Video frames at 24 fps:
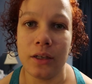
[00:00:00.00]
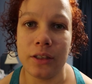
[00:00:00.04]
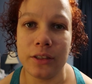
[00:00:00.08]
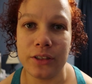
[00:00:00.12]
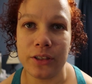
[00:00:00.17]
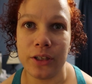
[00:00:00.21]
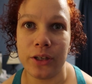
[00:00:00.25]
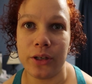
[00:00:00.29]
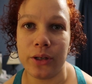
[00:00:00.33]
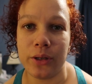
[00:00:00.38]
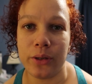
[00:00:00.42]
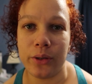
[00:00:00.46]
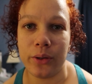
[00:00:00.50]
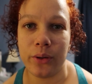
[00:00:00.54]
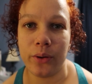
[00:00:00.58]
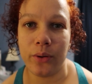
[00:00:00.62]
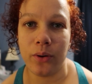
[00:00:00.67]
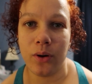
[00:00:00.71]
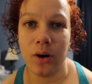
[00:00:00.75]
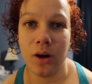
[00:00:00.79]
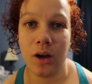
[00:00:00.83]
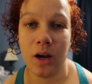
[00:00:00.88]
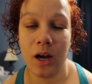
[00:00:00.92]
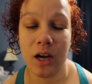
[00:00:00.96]

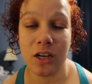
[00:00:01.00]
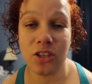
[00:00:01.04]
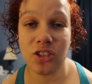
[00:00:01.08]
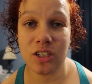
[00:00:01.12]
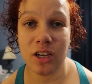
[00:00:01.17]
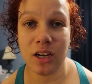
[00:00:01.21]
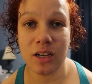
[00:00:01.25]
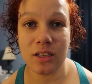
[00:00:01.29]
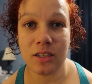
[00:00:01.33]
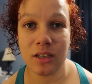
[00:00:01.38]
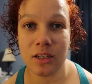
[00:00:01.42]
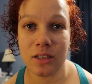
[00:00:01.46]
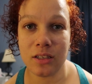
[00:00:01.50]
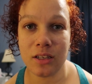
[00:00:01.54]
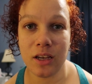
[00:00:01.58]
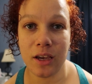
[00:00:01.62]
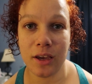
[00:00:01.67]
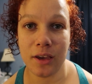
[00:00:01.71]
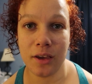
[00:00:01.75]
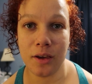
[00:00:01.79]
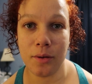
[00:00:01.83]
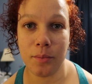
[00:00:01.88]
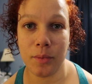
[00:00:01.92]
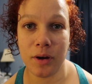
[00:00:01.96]
So I just got done
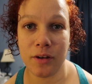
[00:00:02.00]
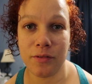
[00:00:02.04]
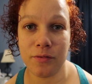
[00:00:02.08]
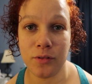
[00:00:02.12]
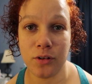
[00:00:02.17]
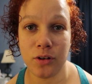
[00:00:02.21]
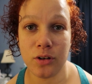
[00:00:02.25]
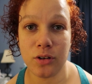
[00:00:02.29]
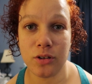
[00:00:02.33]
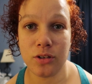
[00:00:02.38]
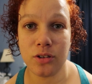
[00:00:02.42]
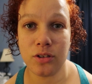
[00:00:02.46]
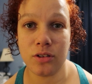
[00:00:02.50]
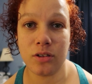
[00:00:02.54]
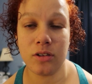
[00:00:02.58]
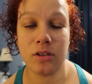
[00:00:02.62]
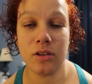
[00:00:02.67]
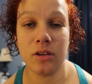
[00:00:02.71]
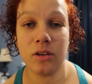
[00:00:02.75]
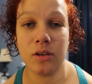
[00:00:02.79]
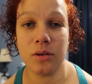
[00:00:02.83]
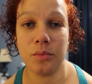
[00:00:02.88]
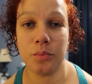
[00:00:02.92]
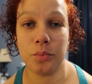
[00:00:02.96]
taking my
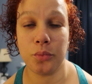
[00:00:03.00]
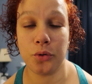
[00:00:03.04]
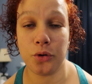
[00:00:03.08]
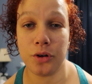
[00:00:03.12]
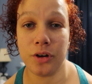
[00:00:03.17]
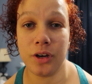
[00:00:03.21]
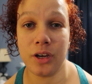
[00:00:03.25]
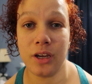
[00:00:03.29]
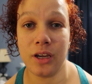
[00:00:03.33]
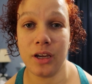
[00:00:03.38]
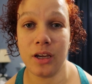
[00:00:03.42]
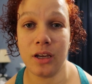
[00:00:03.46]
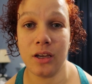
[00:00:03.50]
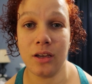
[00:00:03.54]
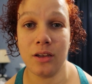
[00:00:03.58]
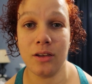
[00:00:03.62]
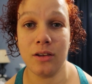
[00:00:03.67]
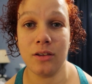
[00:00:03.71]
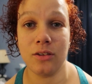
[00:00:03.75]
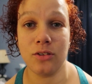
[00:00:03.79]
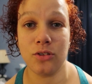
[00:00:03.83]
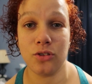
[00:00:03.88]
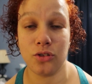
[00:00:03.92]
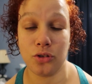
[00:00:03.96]
first
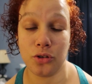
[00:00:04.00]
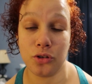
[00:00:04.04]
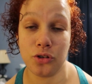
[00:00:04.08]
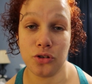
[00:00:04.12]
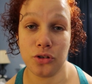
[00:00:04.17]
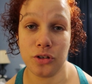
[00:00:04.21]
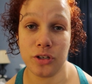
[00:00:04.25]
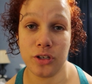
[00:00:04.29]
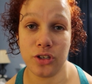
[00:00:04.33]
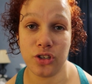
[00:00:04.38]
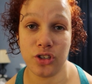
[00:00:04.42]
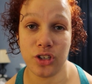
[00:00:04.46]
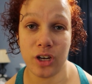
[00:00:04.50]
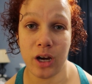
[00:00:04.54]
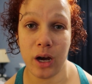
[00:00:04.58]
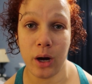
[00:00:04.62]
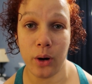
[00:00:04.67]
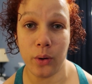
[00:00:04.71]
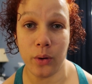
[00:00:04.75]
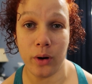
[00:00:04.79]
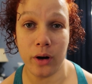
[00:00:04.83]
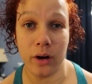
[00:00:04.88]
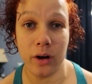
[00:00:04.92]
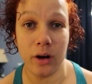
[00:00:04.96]
pre-surgery
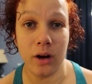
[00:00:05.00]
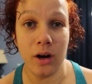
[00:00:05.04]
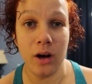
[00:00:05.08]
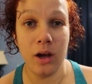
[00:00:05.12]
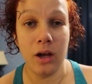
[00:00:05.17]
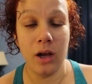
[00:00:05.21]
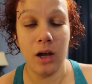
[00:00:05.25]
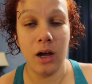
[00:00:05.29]
shower.